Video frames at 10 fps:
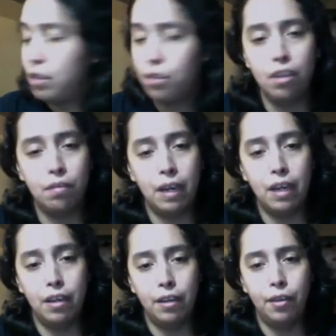It
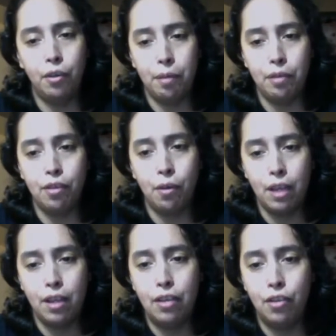started raining a little bit,
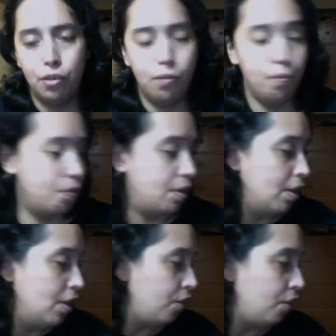so I did
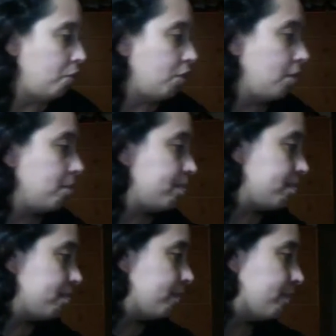do
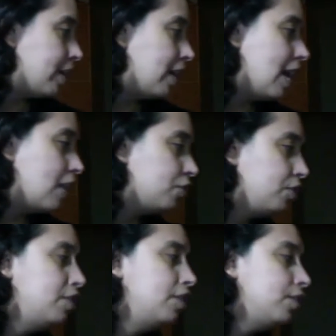some. I
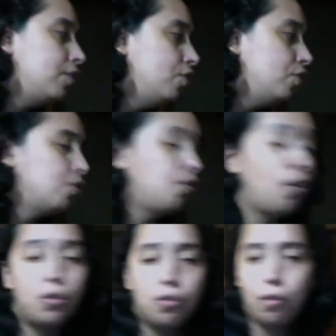actually did a little
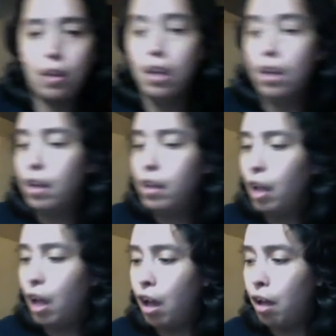grocery
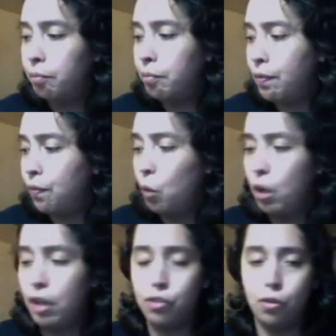
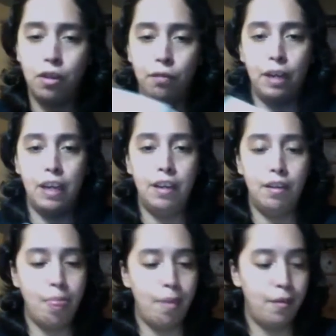before it started
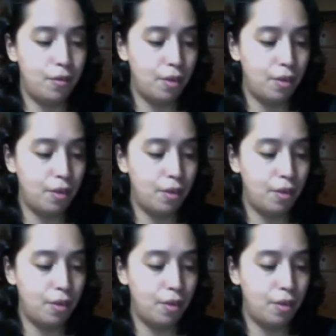raining.